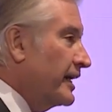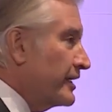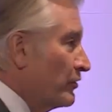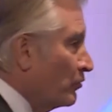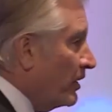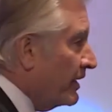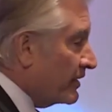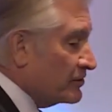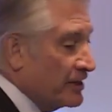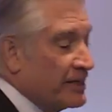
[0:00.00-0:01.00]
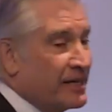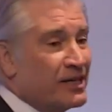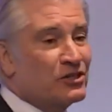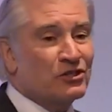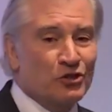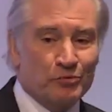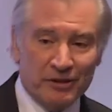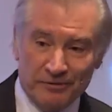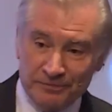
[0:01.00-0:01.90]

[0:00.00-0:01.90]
and robotics is stupid.